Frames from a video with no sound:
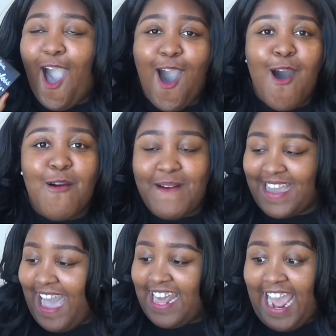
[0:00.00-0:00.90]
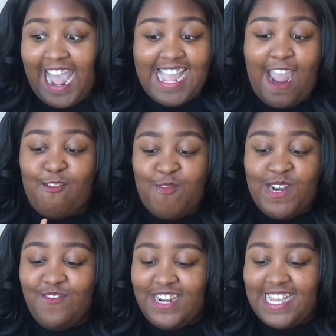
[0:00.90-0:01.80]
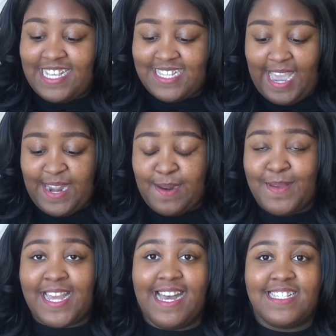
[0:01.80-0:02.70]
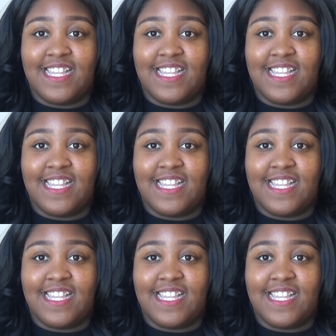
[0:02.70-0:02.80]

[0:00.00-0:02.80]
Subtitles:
Oh my god, I got really excited because